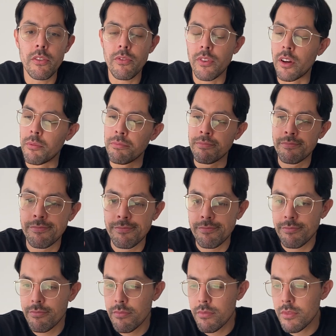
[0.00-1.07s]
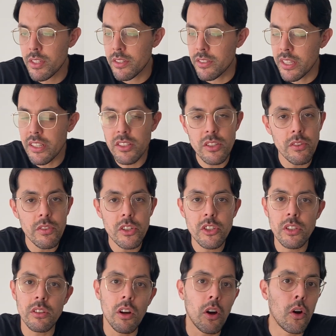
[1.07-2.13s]
from 6th
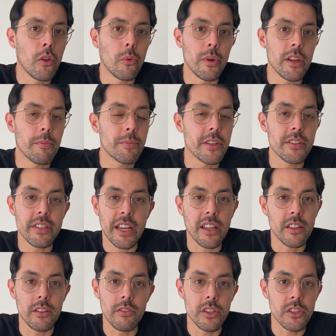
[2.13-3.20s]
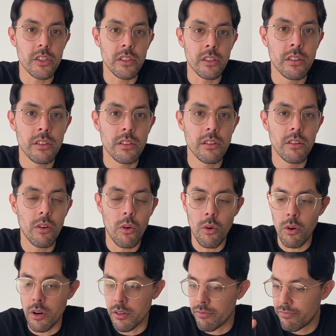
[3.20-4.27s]
division all the way up to 2nd division,
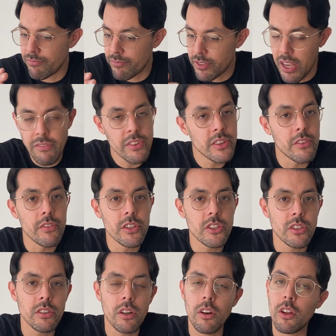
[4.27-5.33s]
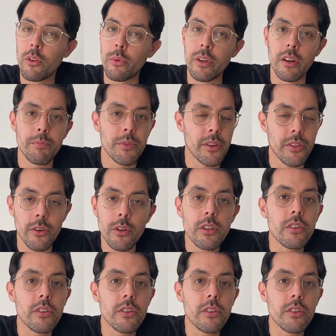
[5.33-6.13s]
or 7th division all the way up to 3rd